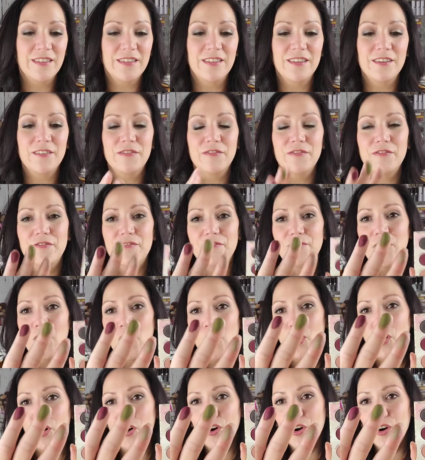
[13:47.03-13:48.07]
the
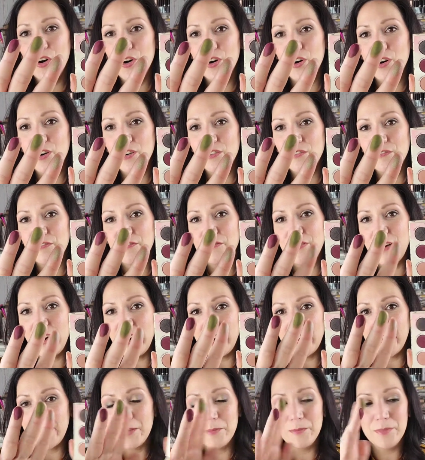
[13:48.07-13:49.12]
fall
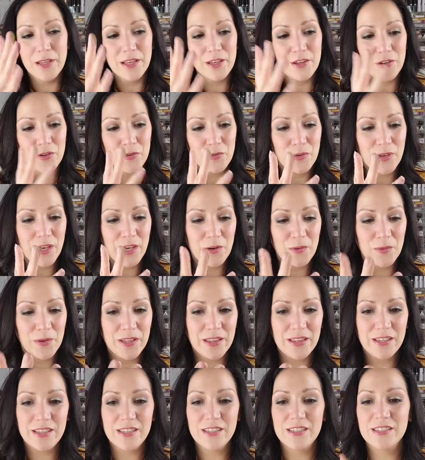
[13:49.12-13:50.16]
vibe that you get with
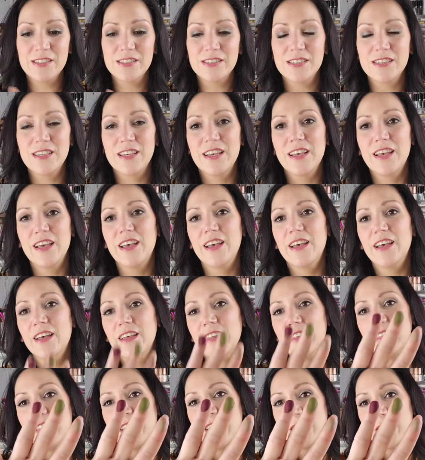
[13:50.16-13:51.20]
these.
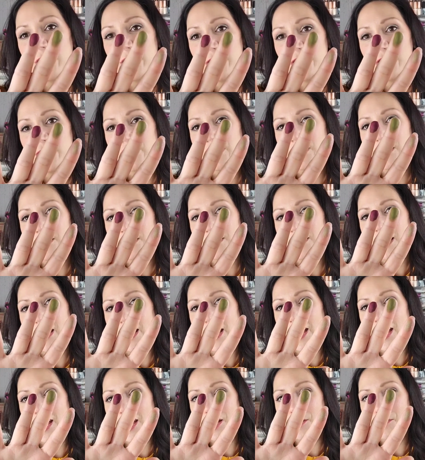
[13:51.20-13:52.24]
They are just
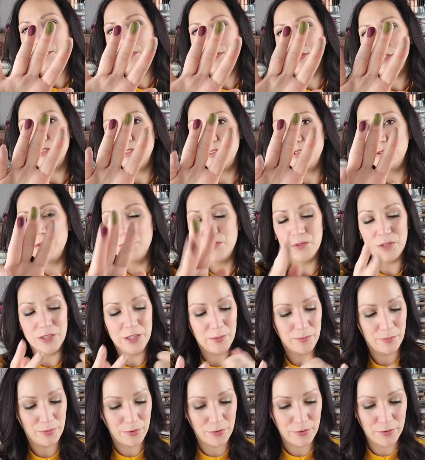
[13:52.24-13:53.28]
absolutely
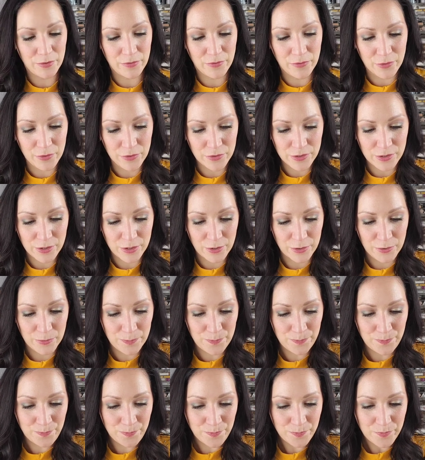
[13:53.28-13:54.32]
beautiful. So
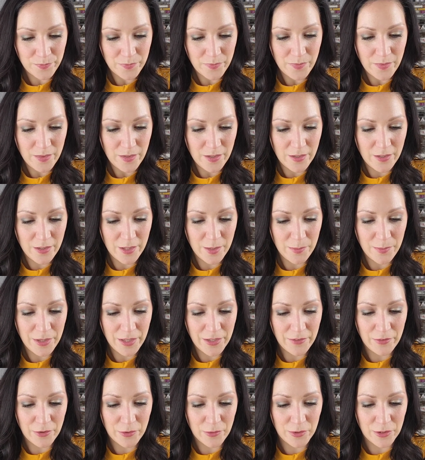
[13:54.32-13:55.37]
let me
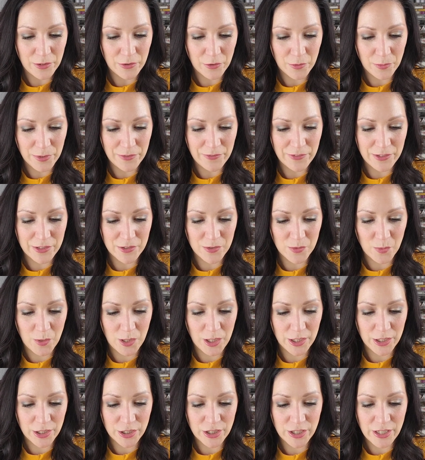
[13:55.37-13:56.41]
give you a little bit of a
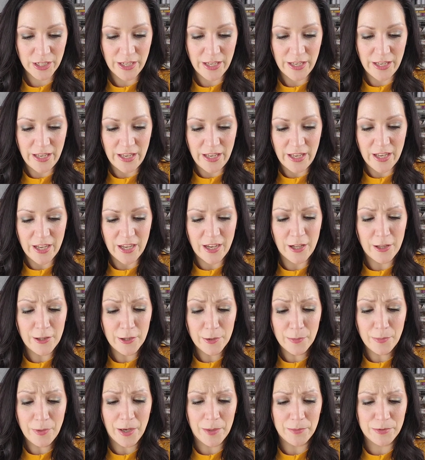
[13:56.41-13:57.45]
swatch.
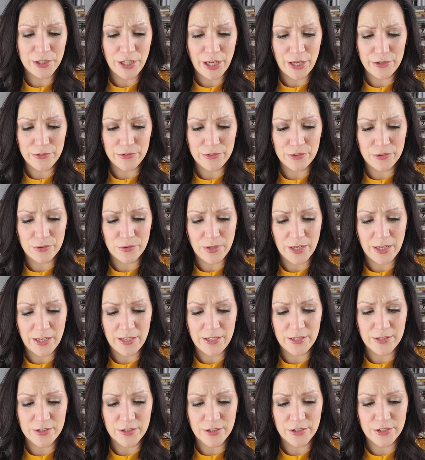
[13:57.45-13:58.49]
ColourPop shadows, you
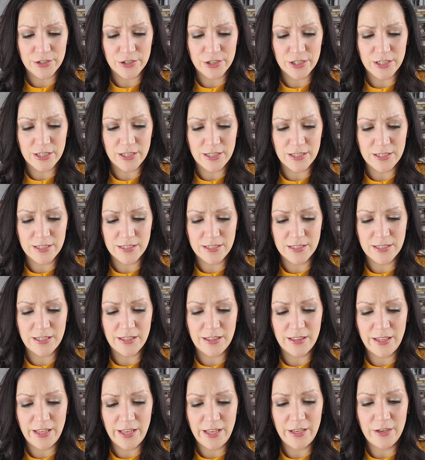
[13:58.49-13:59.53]
guys, are just,
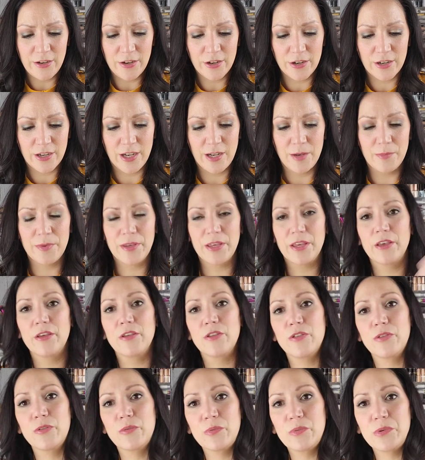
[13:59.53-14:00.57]
they are coming
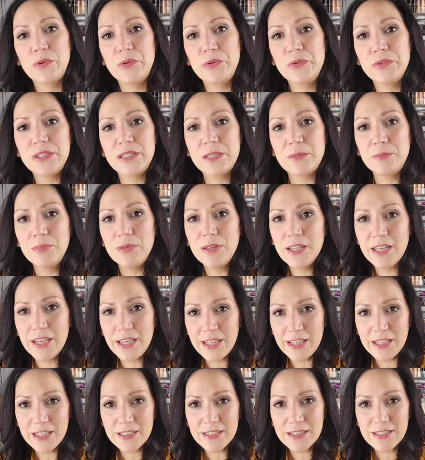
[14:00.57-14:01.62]
through to play
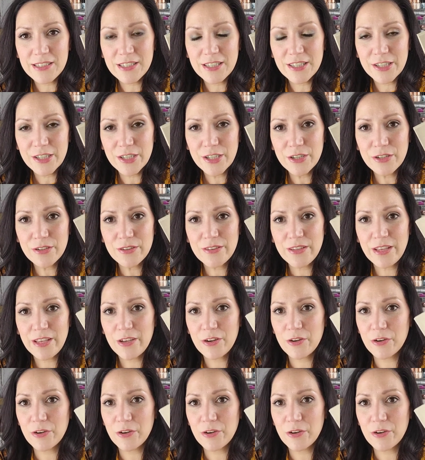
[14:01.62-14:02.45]
this year. They